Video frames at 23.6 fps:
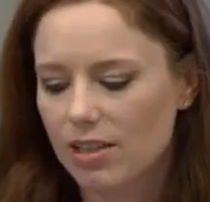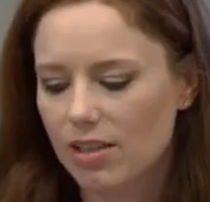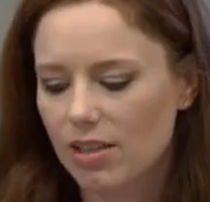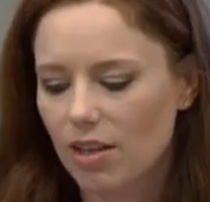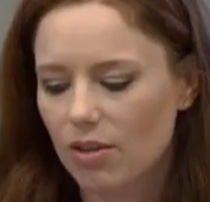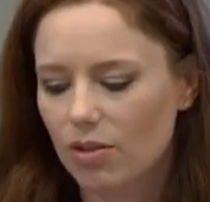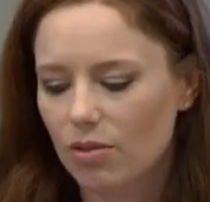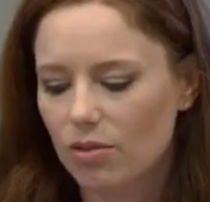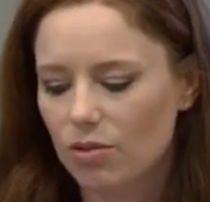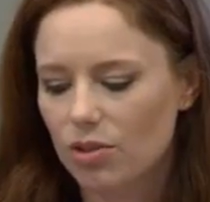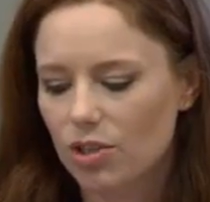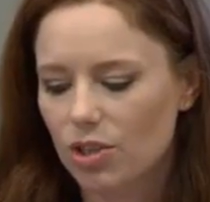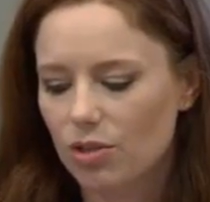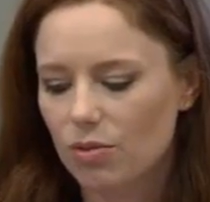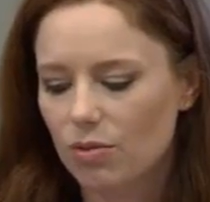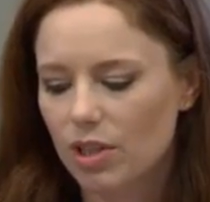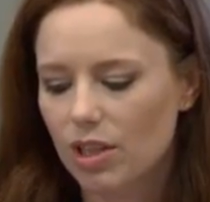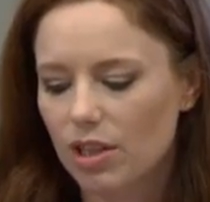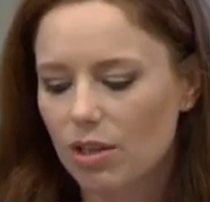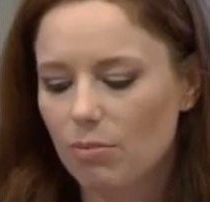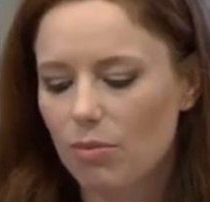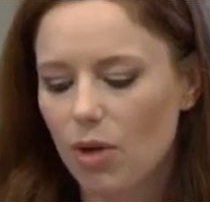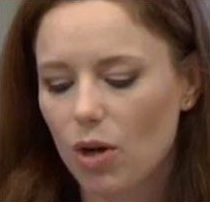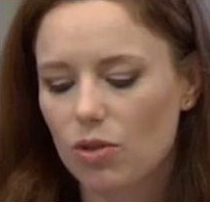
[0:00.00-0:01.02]
So
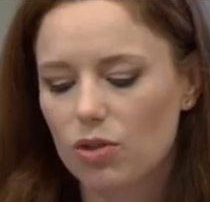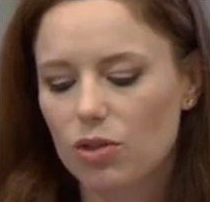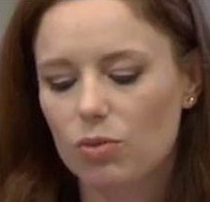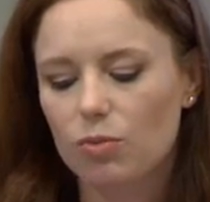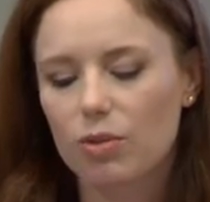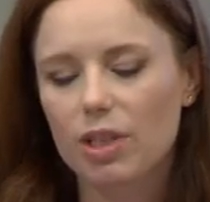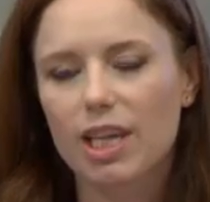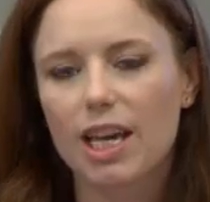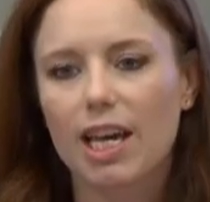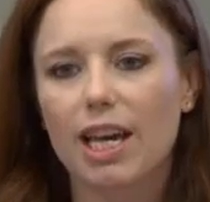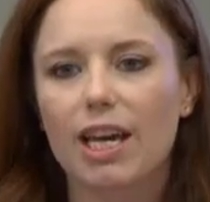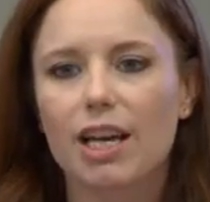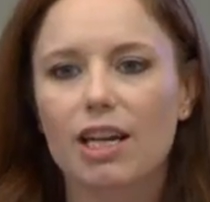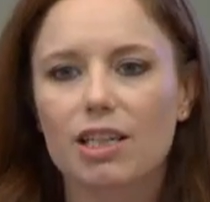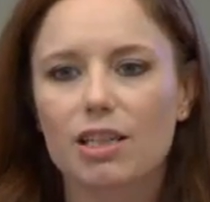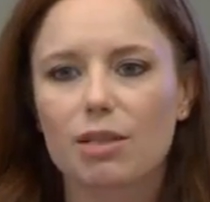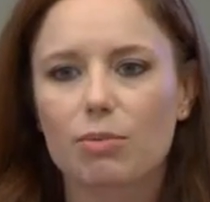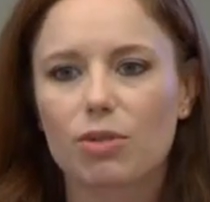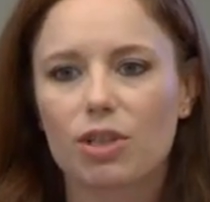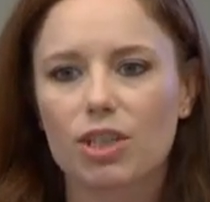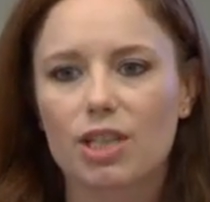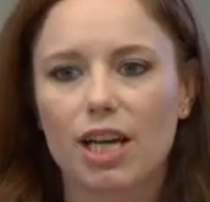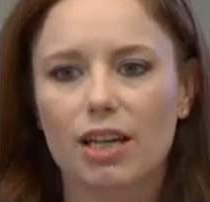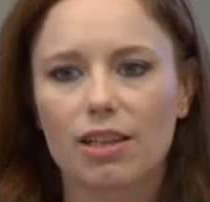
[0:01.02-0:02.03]
doing the most we can
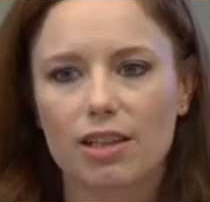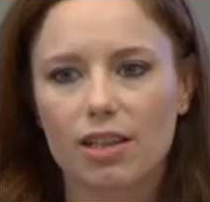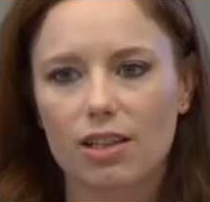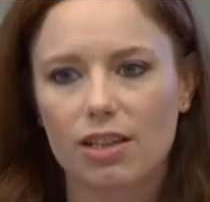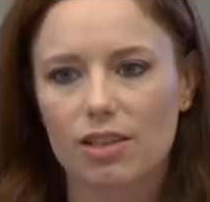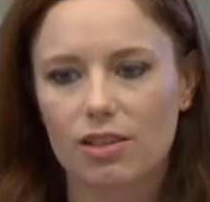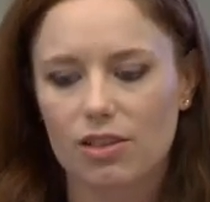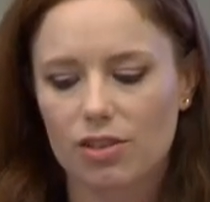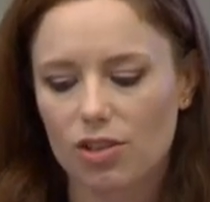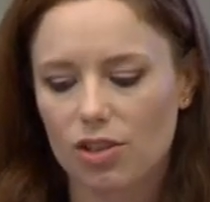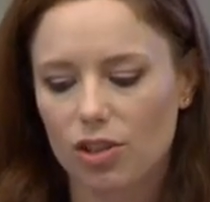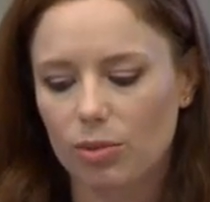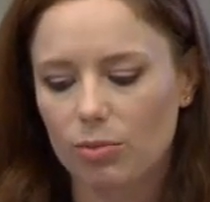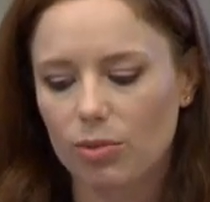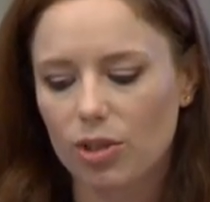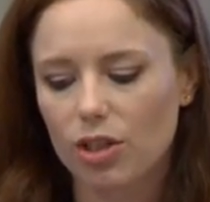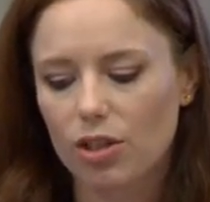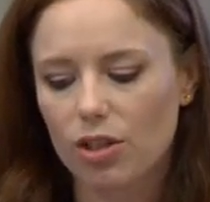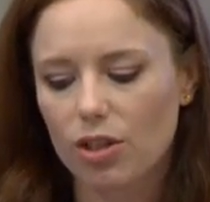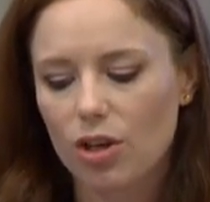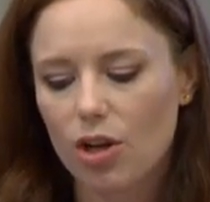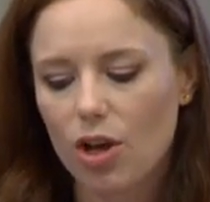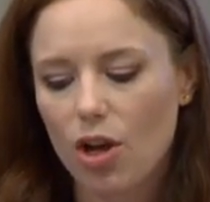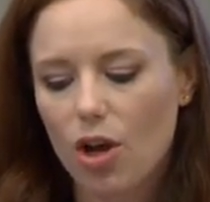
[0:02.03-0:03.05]
to protect the
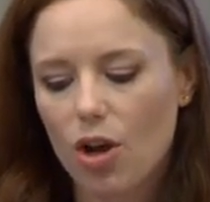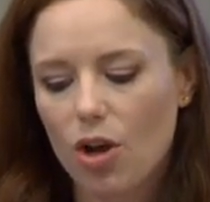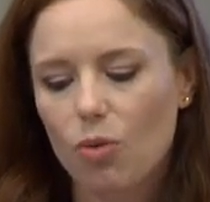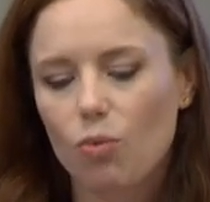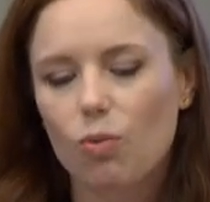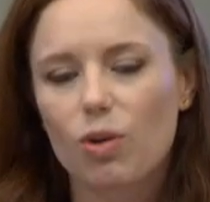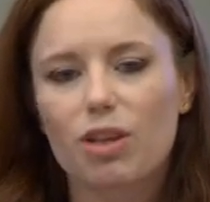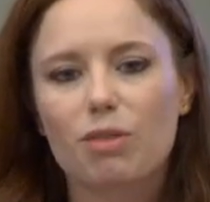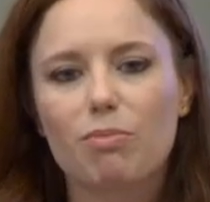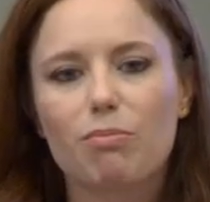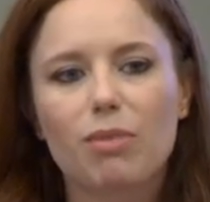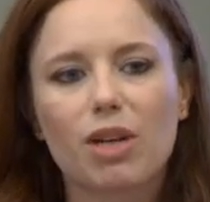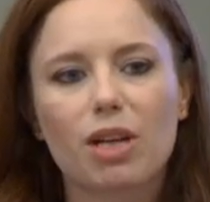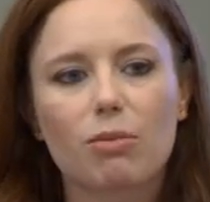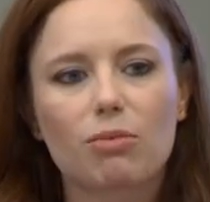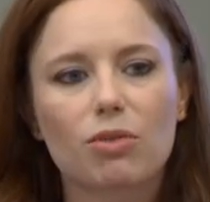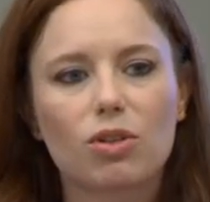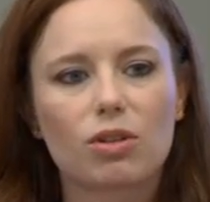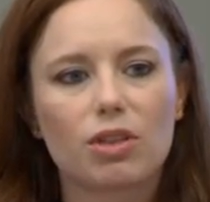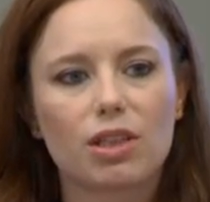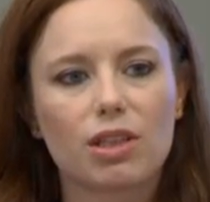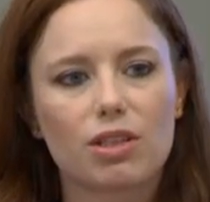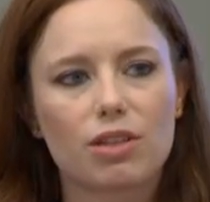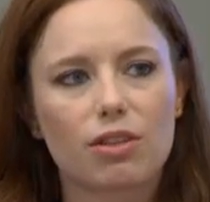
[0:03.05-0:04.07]
consumer with
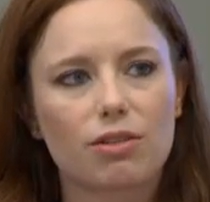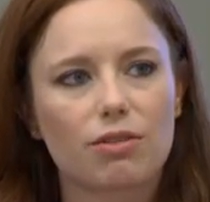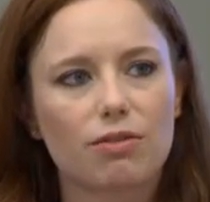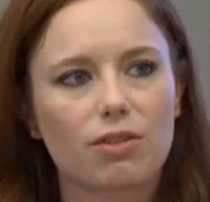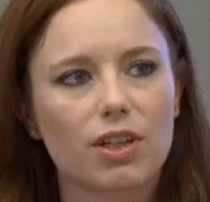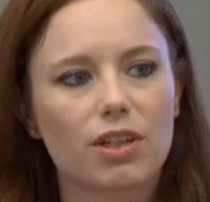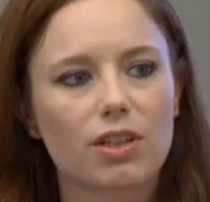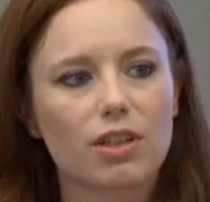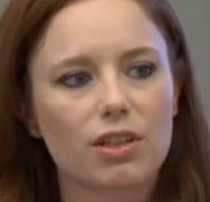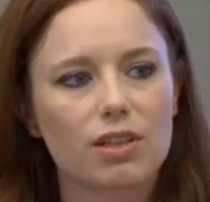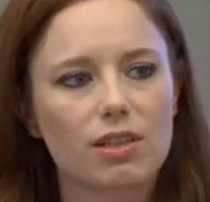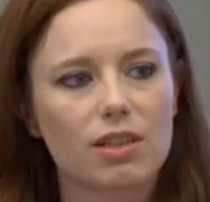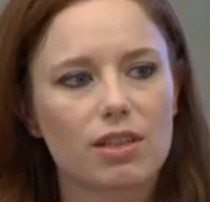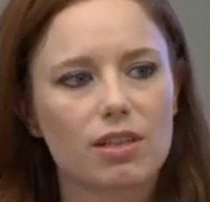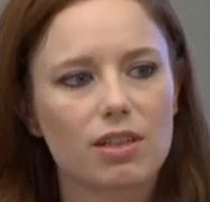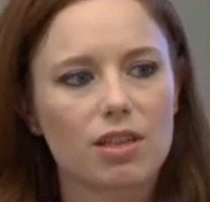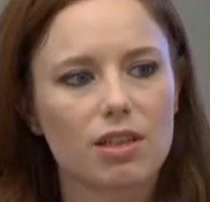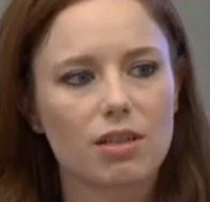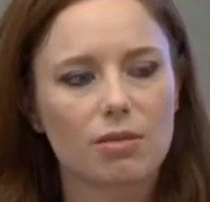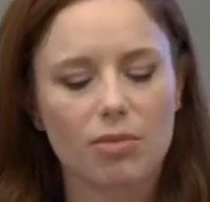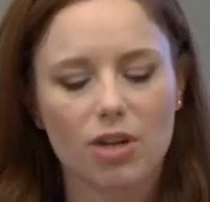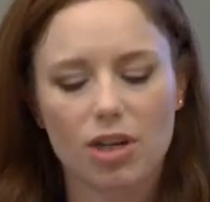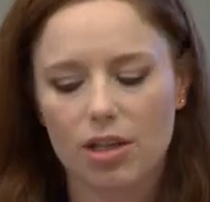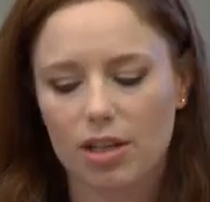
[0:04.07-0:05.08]
minimal interference
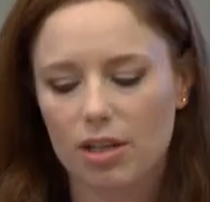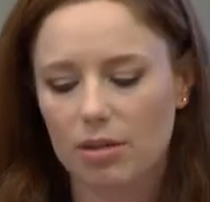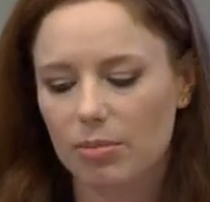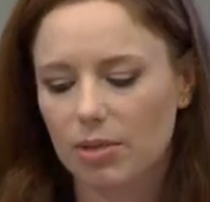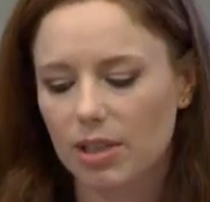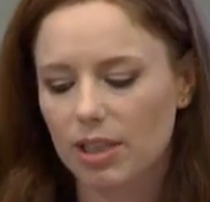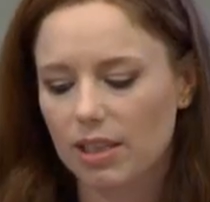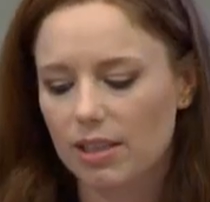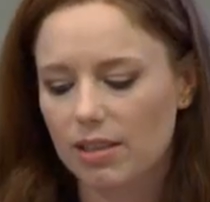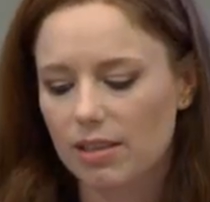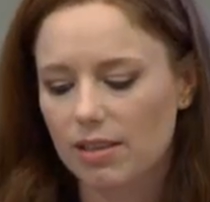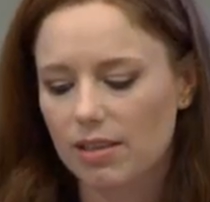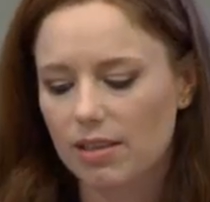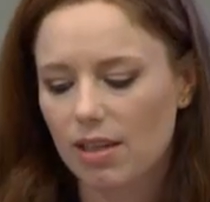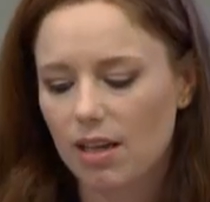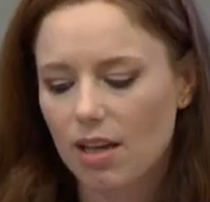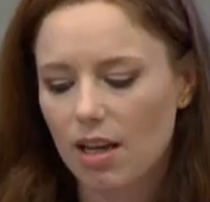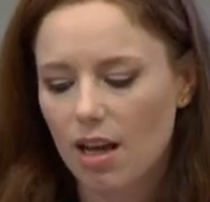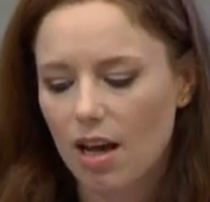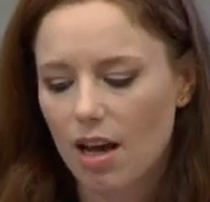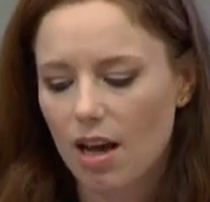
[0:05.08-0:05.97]
into the marketplace.